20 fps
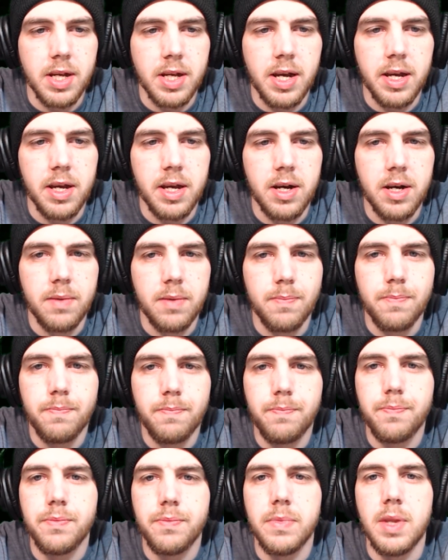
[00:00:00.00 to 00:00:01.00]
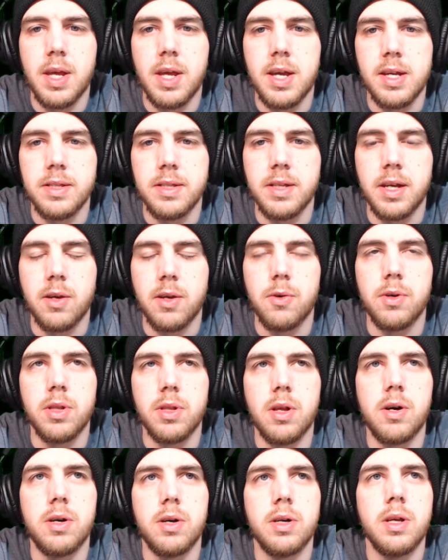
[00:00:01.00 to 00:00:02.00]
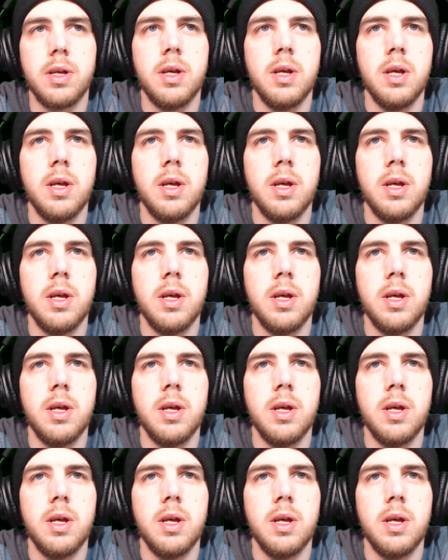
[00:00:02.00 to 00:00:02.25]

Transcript: I go along.